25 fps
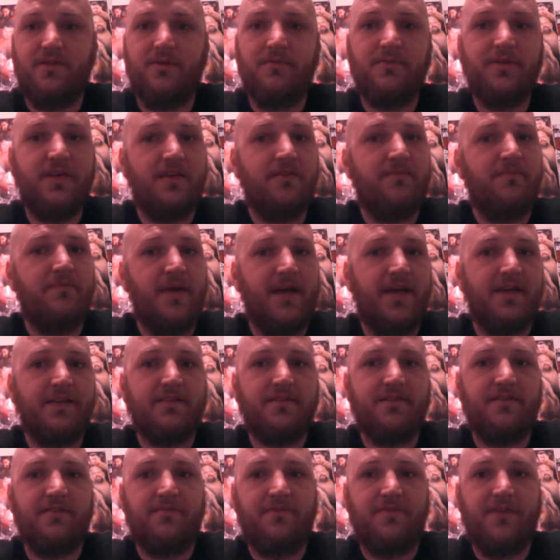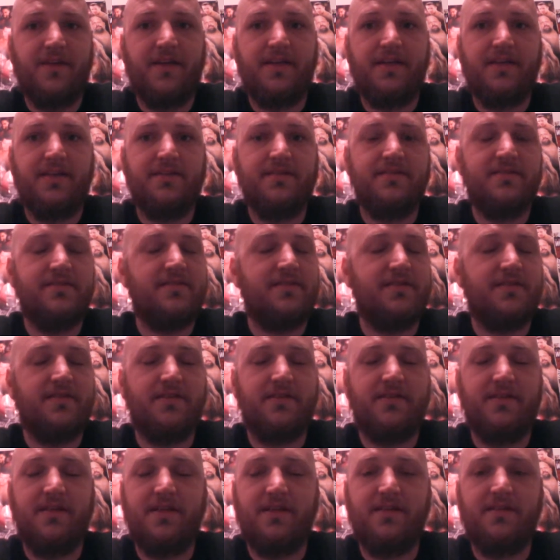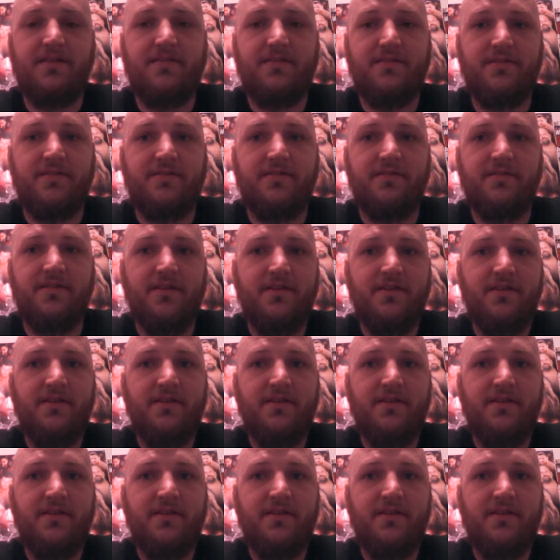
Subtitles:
give back to the fans and to